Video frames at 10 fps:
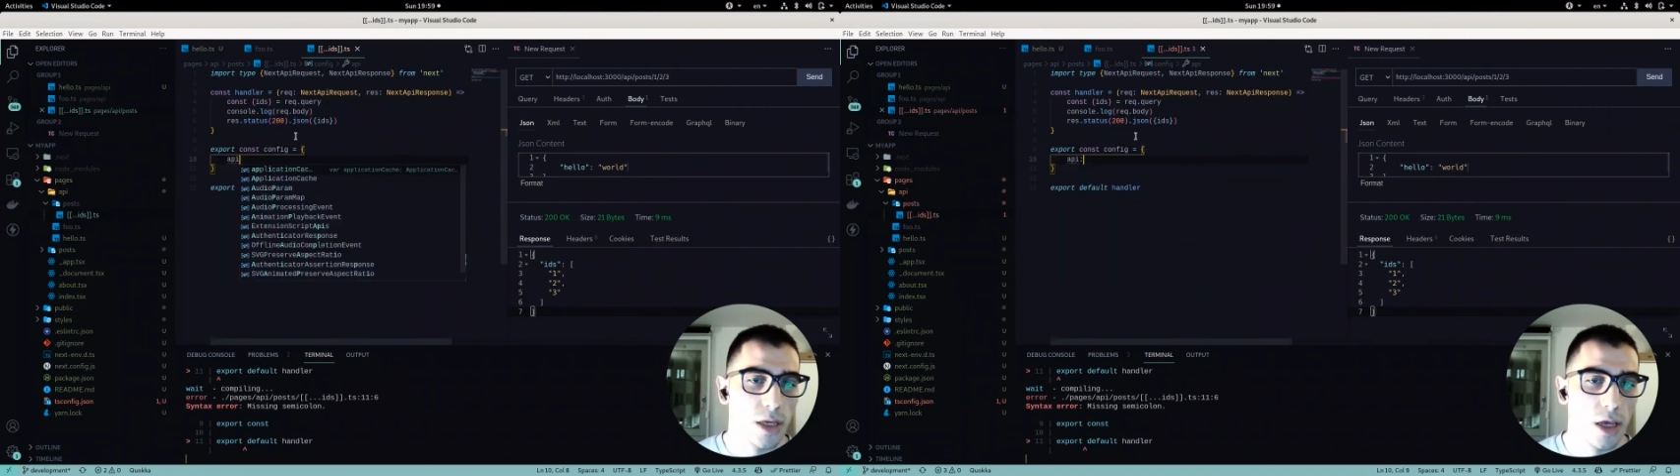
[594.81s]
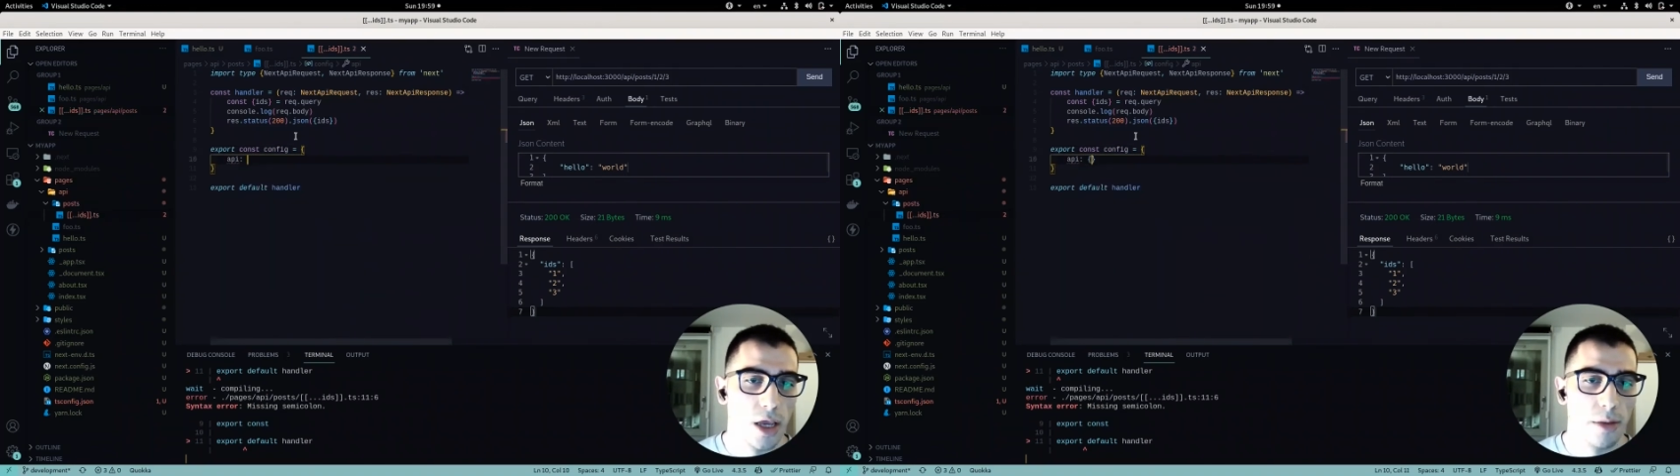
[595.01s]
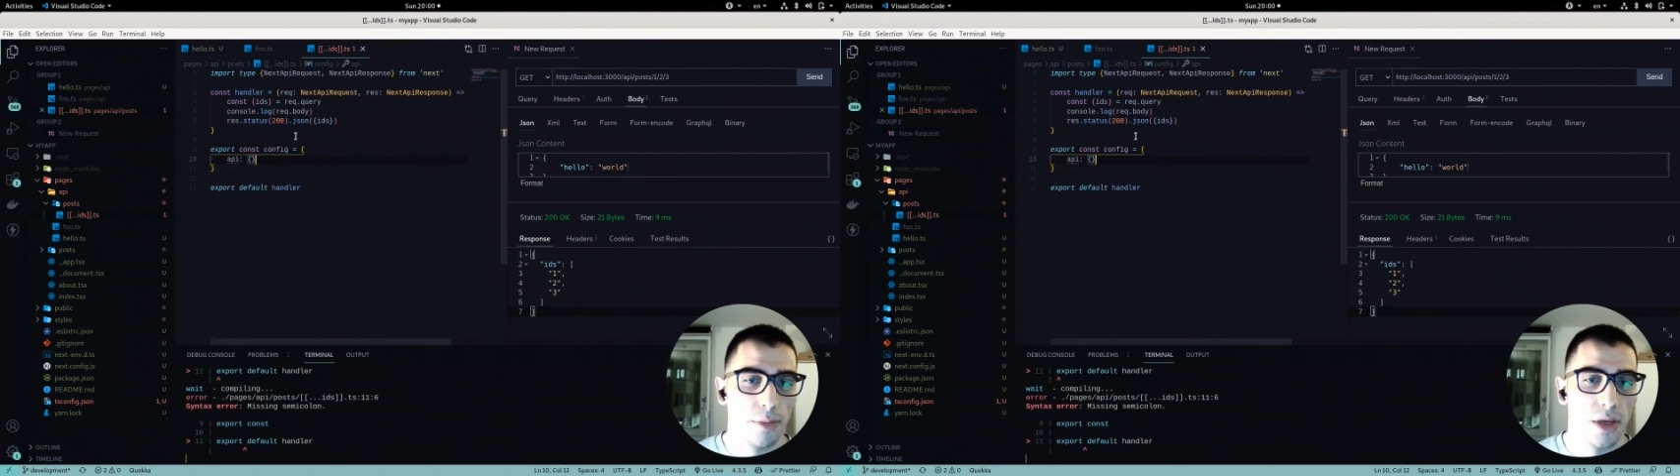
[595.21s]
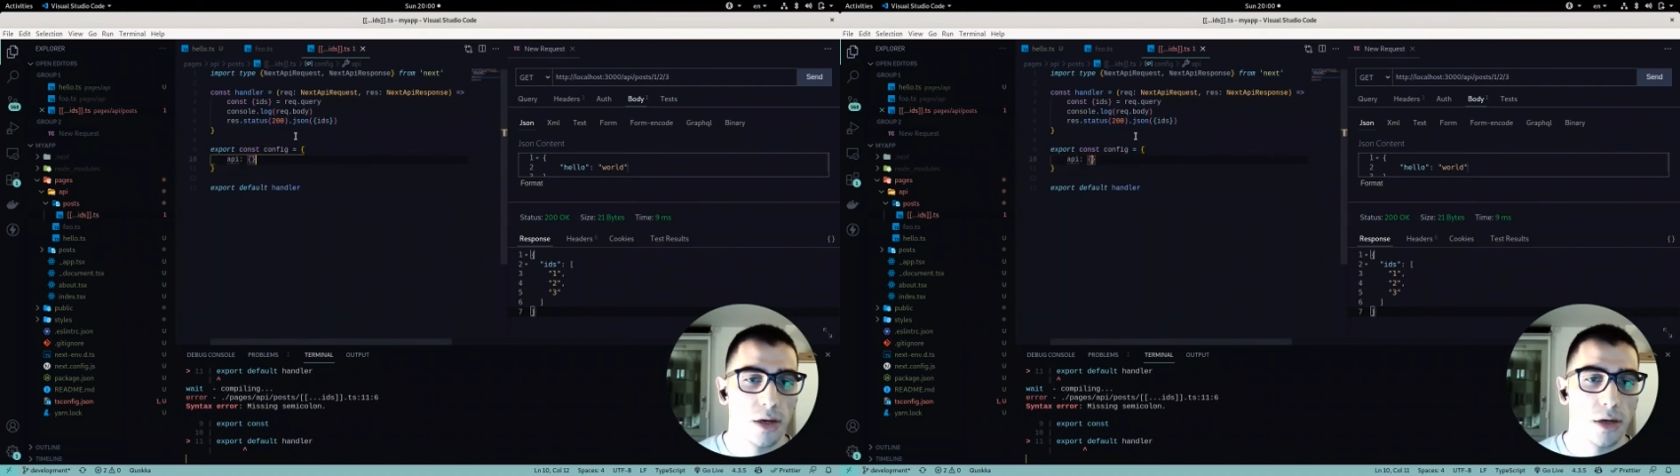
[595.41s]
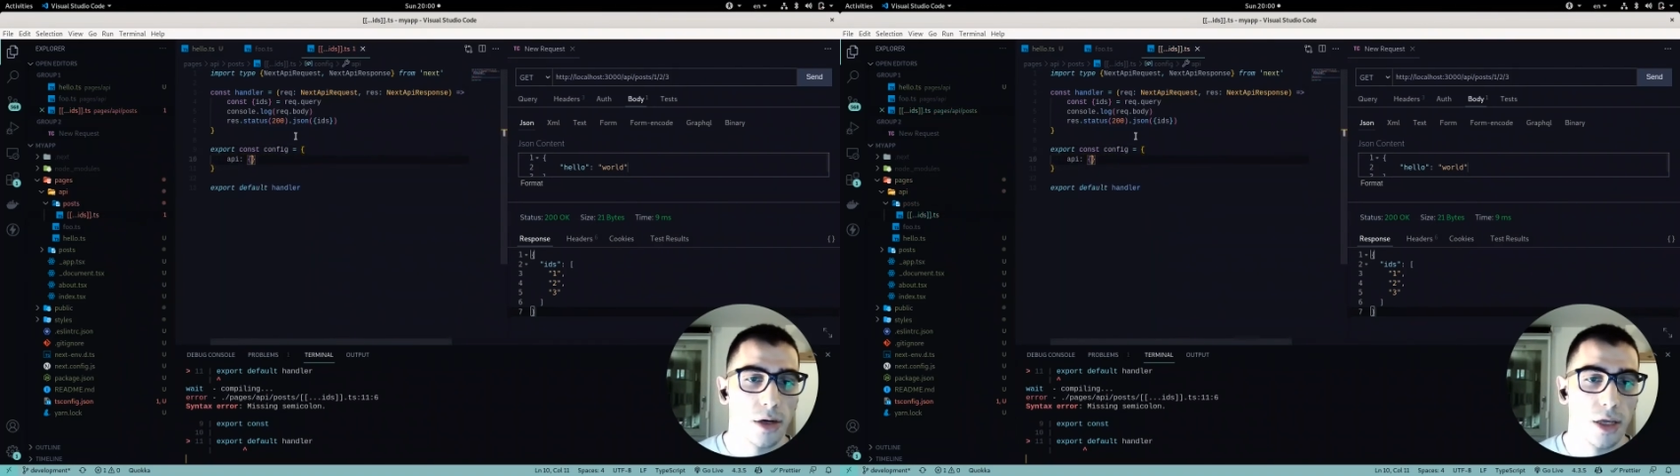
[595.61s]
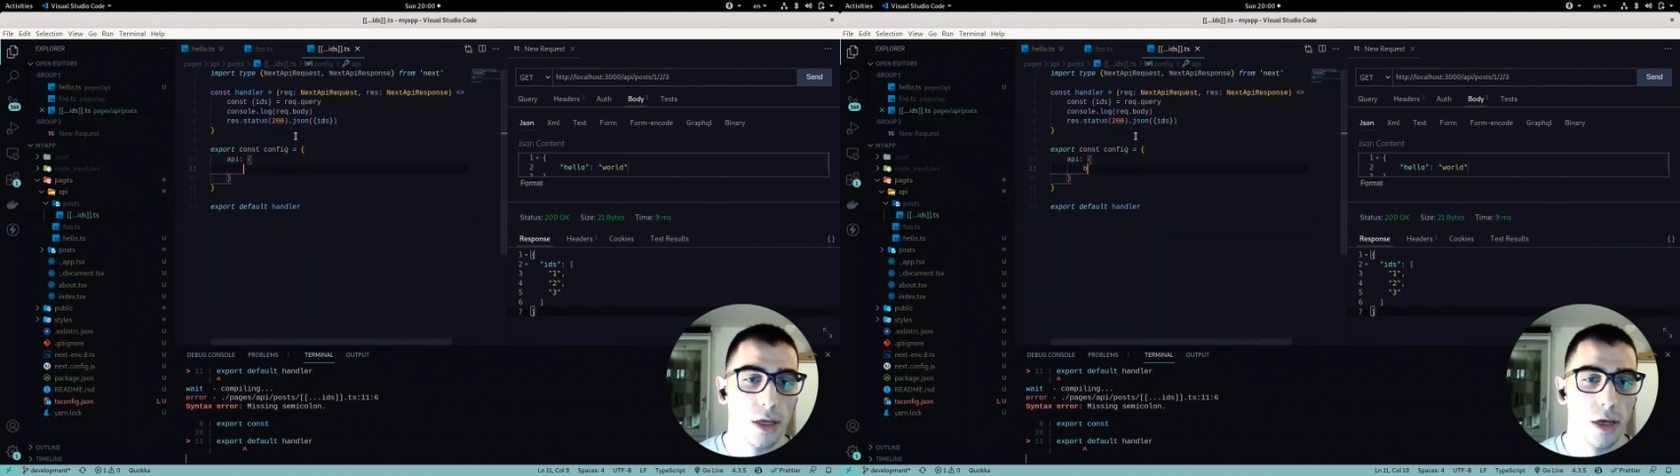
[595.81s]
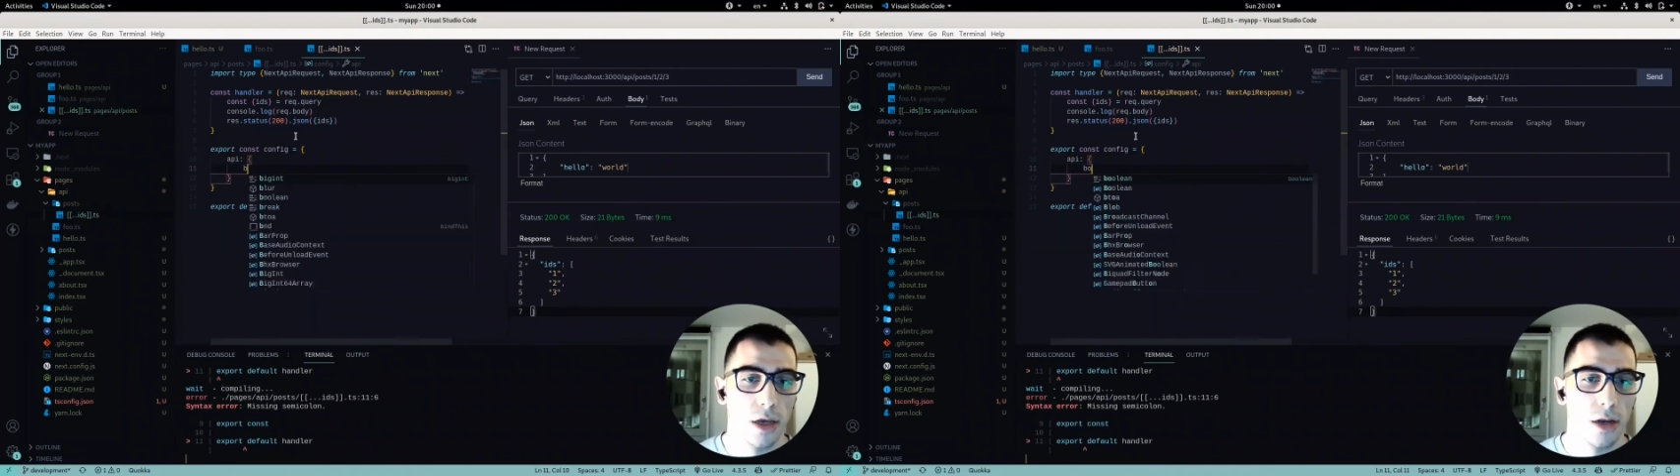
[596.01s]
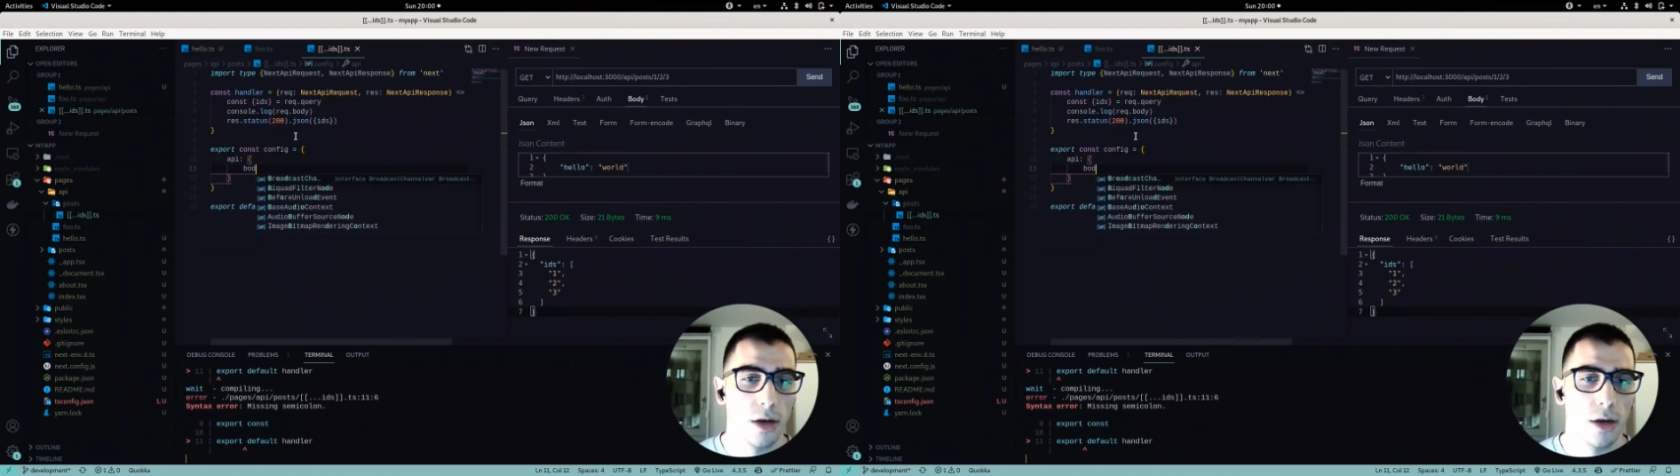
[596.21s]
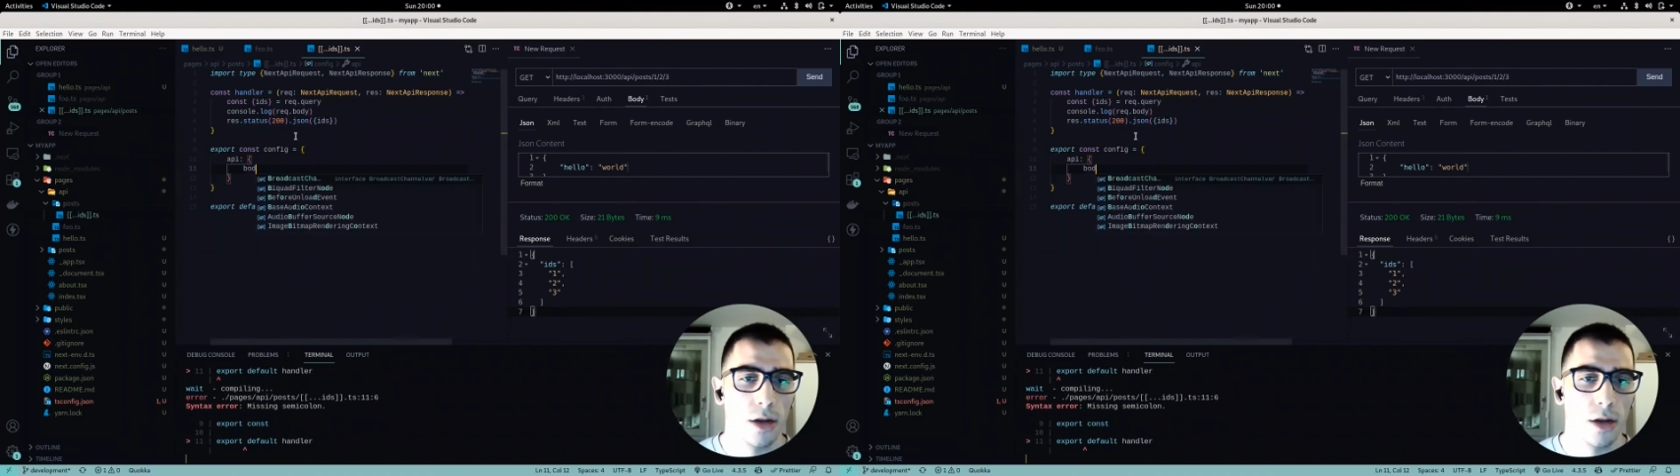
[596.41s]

API, and